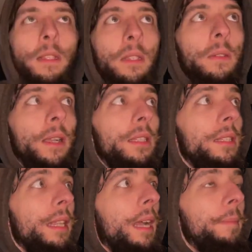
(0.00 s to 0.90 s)
So I
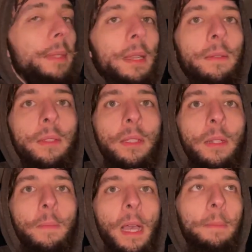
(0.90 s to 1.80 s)
just hopped out
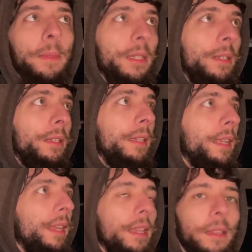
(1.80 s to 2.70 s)
to pop the hood
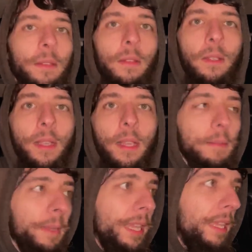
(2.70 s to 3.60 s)
and look in
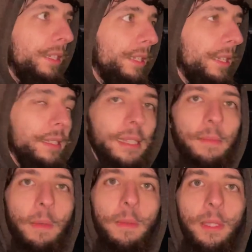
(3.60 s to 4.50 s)
my engine and see
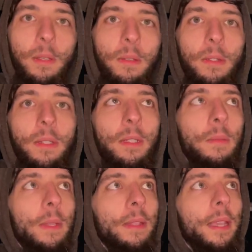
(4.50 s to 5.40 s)
what was going
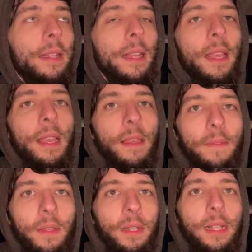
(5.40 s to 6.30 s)
on with that
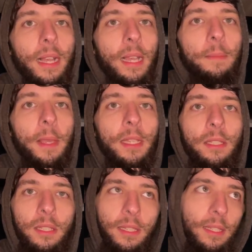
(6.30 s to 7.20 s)
very
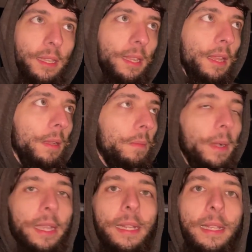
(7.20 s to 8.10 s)
high-pitched
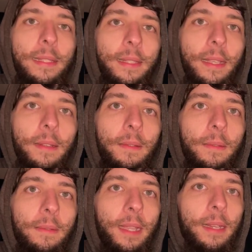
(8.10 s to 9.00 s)
whining
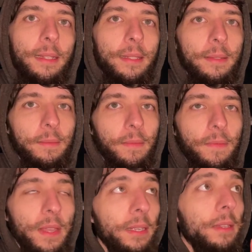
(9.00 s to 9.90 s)
sound that is
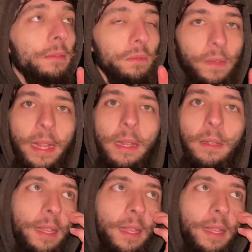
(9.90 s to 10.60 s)
very rare.